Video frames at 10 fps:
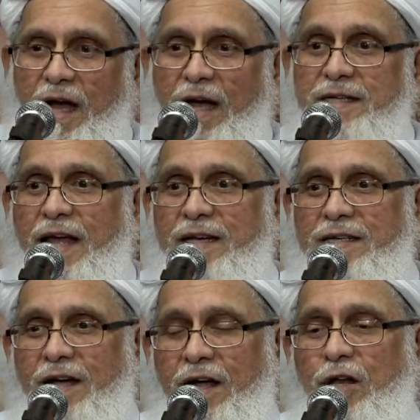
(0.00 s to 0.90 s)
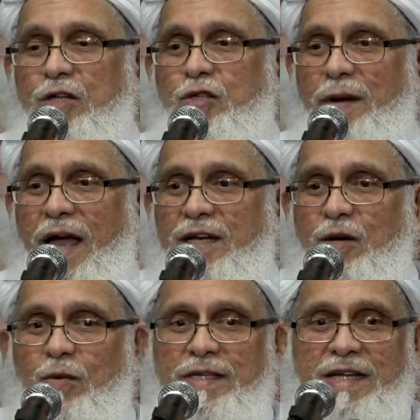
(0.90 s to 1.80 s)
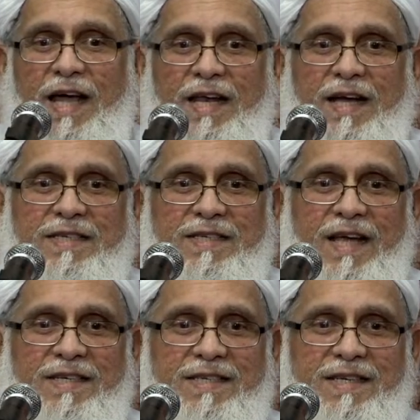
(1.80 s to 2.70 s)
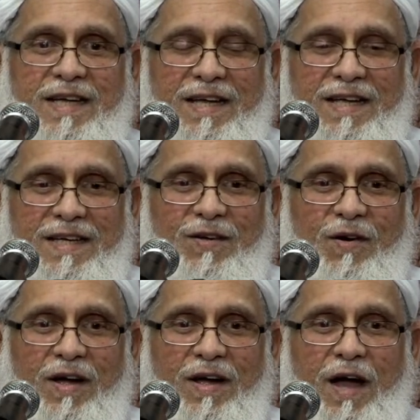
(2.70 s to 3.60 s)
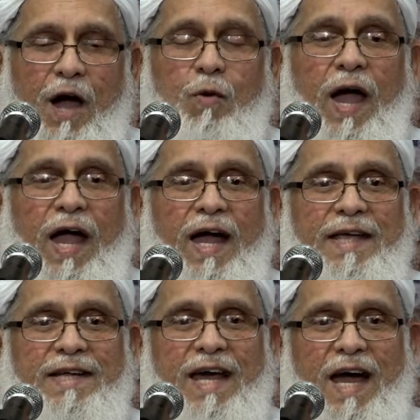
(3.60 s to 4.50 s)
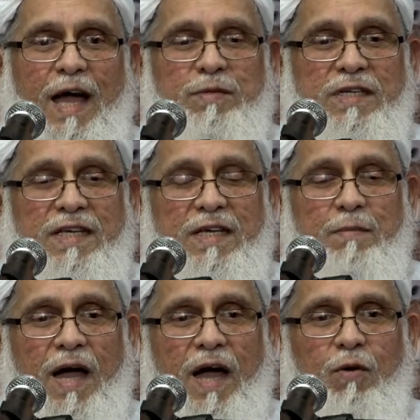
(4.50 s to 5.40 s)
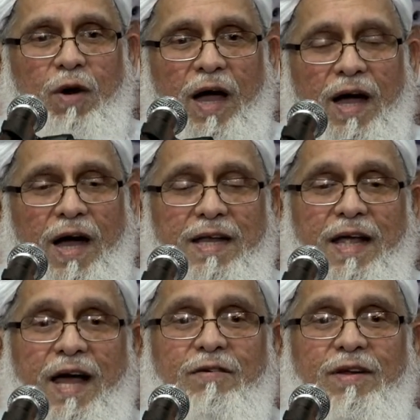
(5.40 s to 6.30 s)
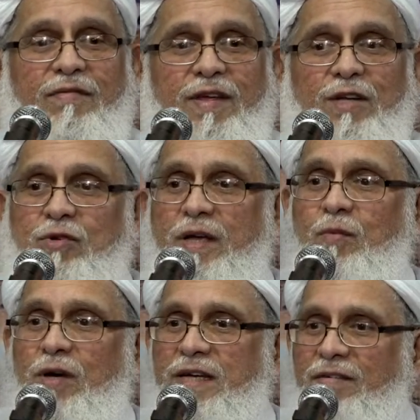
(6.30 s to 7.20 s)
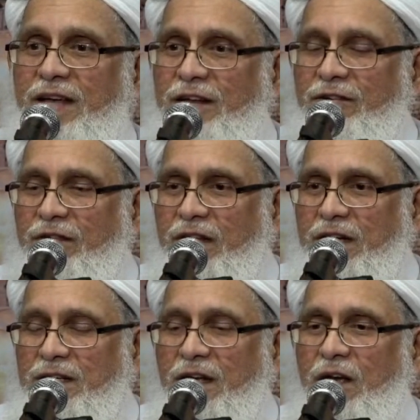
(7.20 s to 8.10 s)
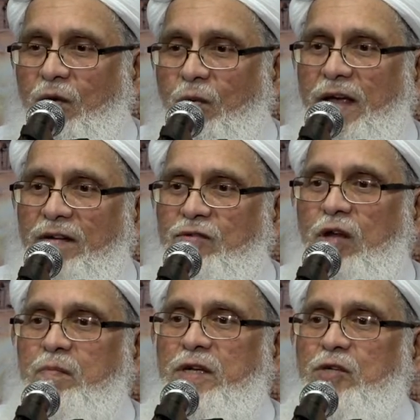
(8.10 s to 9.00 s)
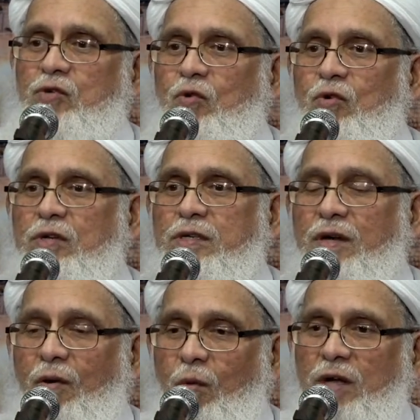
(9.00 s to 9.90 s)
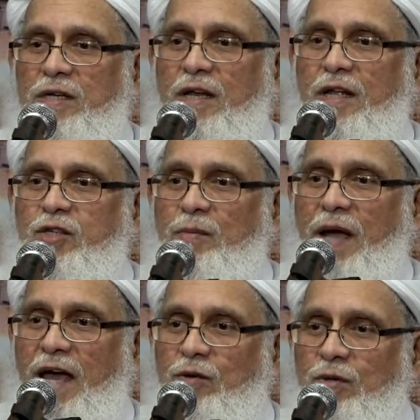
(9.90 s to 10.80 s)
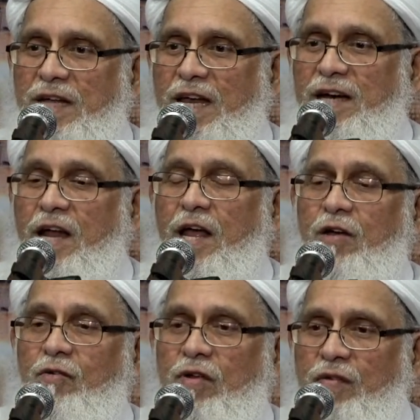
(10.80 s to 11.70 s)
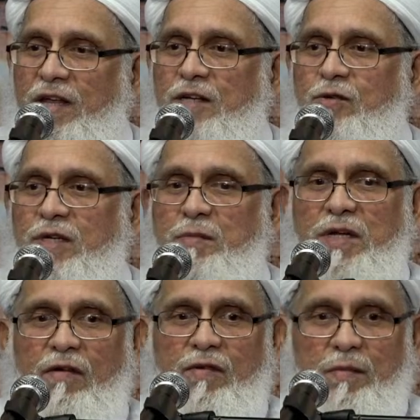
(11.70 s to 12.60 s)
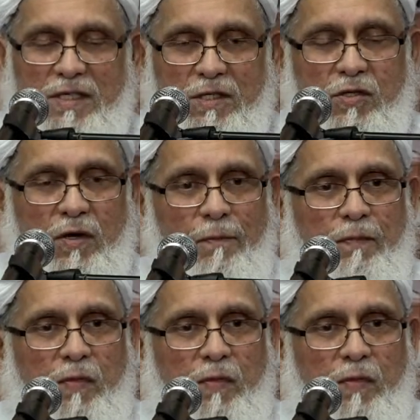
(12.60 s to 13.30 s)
And then Allah subhanahu wa ta'ala says, you know, awha ila abdihi ma awha. Allah revealed to him whatever he revealed. We have not been told what Allah subhanahu wa ta'ala revealed to his beloved messenger.